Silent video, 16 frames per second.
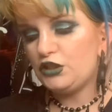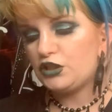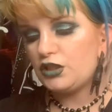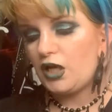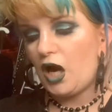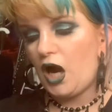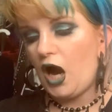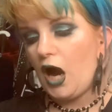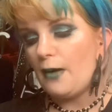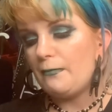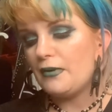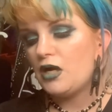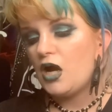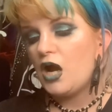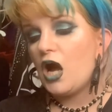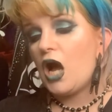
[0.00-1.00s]
top.
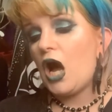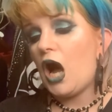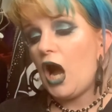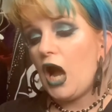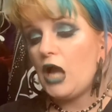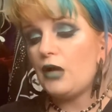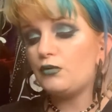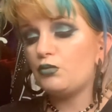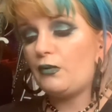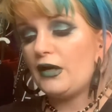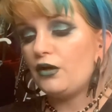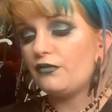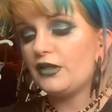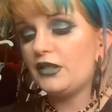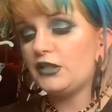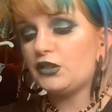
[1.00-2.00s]
I would
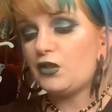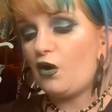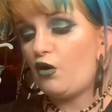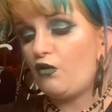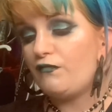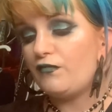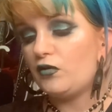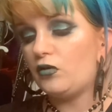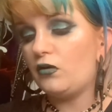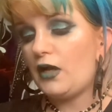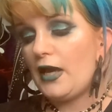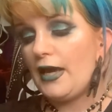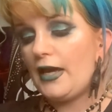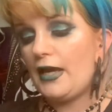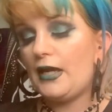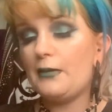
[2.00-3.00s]
wear this over
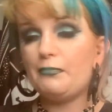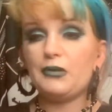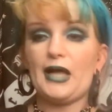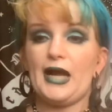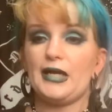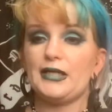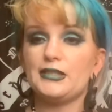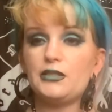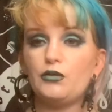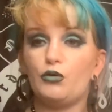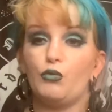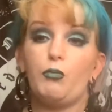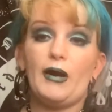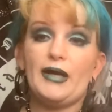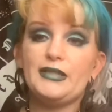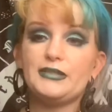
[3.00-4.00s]
a black or
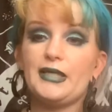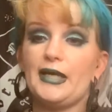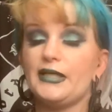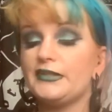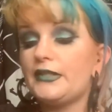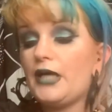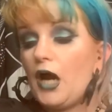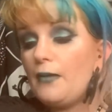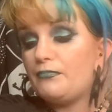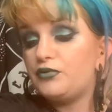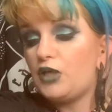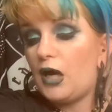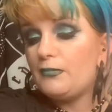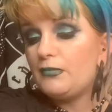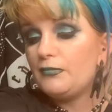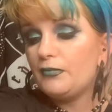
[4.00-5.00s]
white tank top
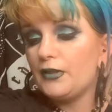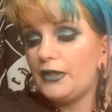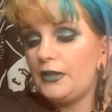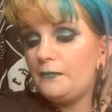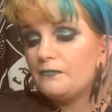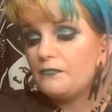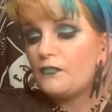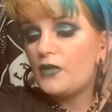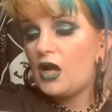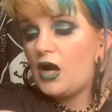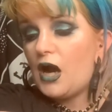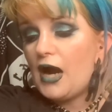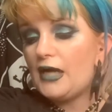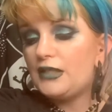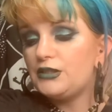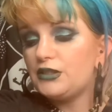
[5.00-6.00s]
probably.
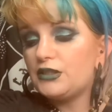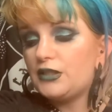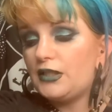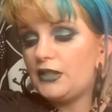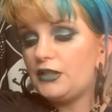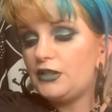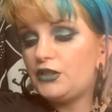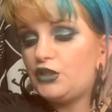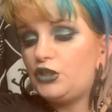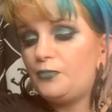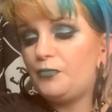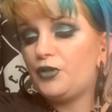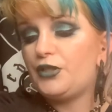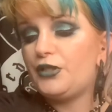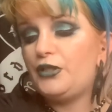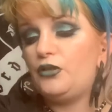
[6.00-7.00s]
I just think it's
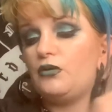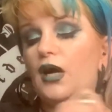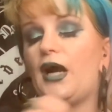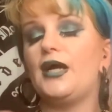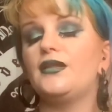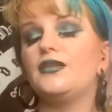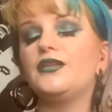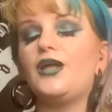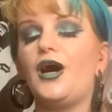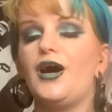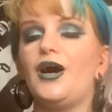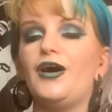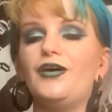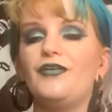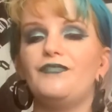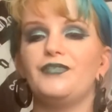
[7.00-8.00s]
super cute. I
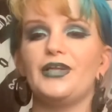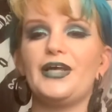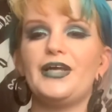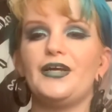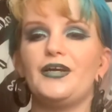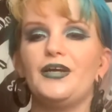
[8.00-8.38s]
love like